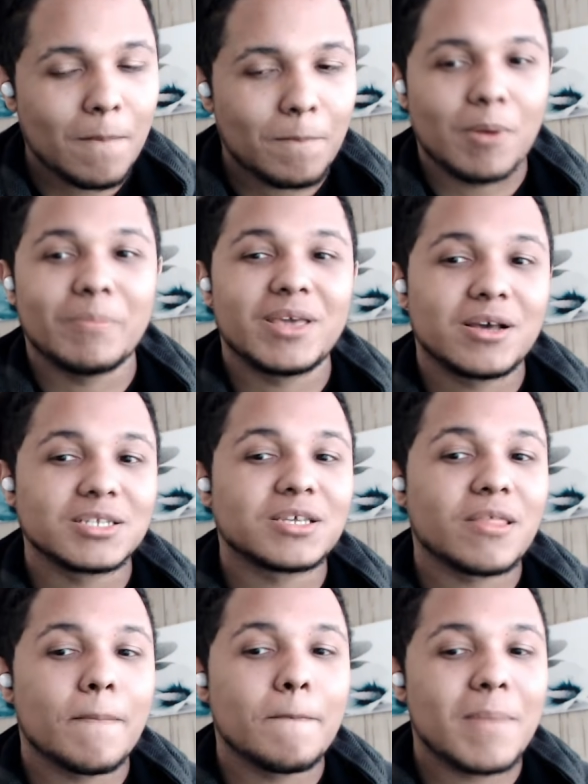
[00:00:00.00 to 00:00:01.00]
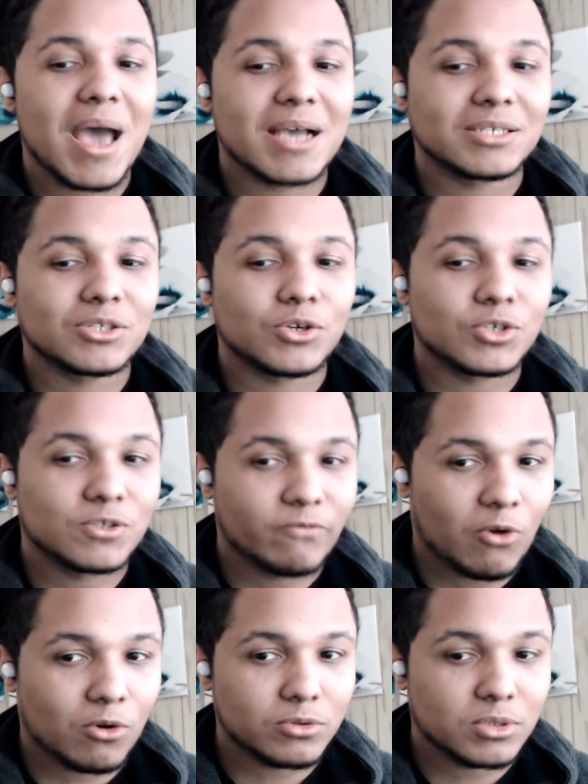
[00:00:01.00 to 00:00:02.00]
but because of the master's
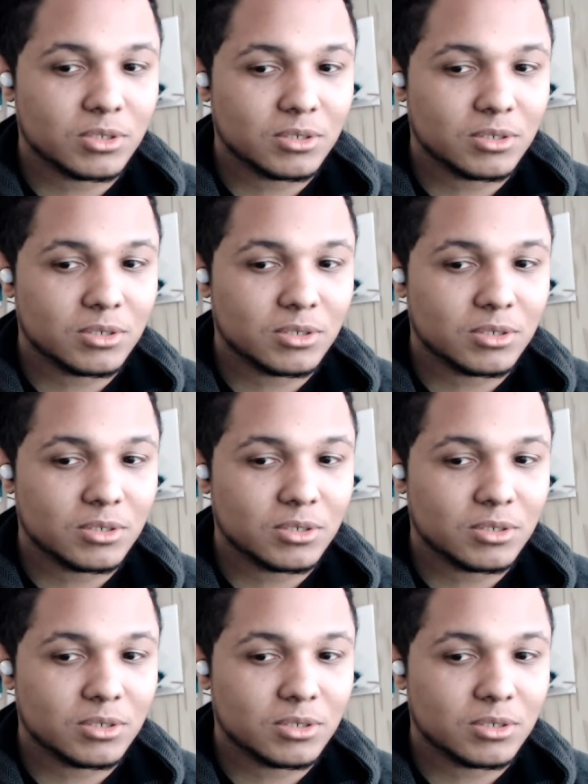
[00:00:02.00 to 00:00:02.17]
fault.